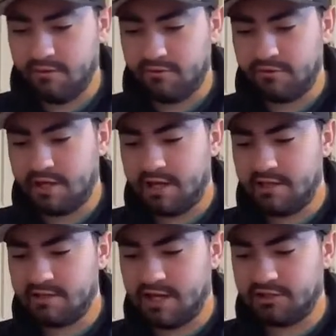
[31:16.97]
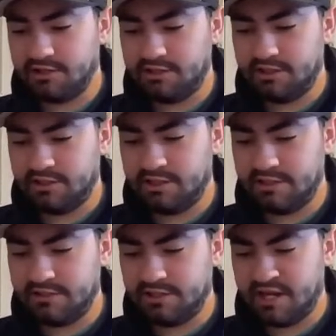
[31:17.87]
So that is actually a
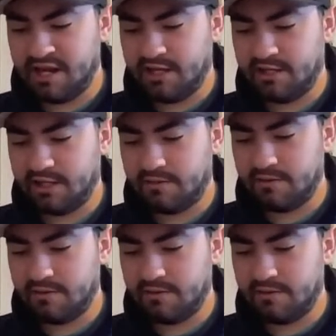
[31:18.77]
decently, and I can like